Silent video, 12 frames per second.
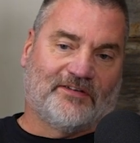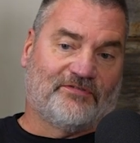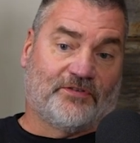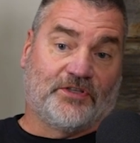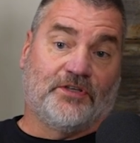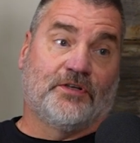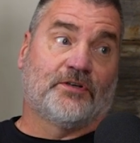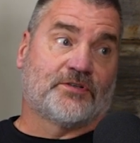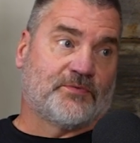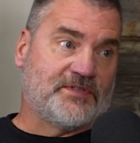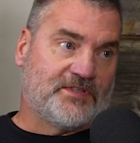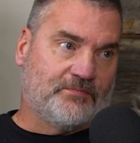And for
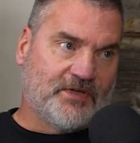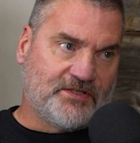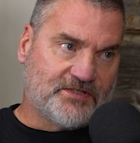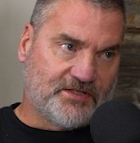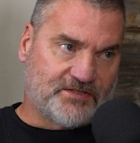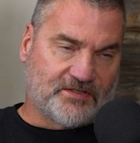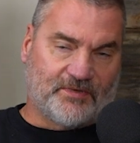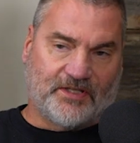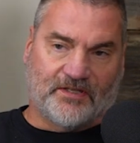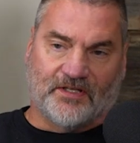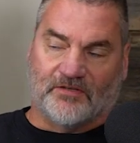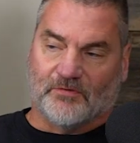years we said main stage is the main
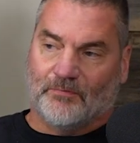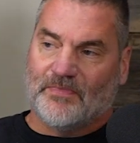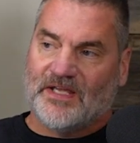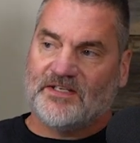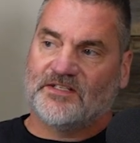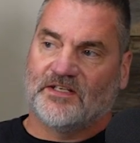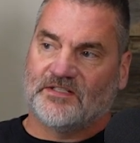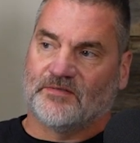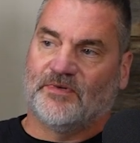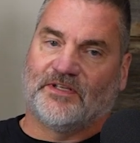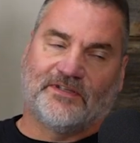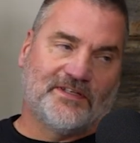thing. Well, main stage is
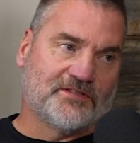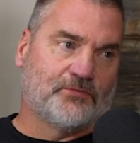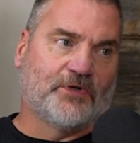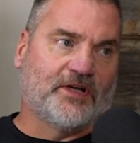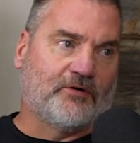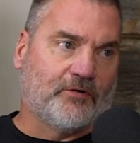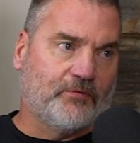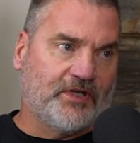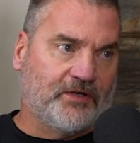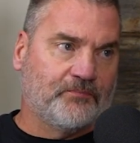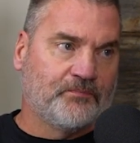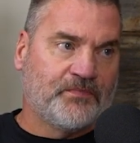the main thing is 1 hour a
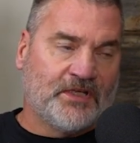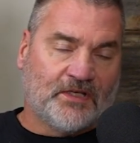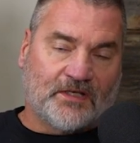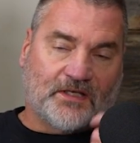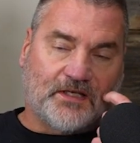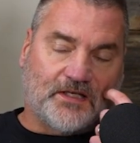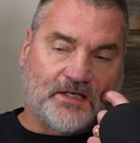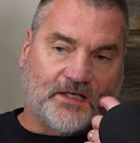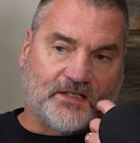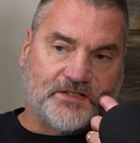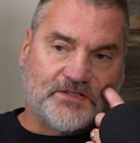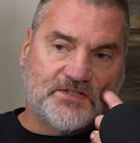week. And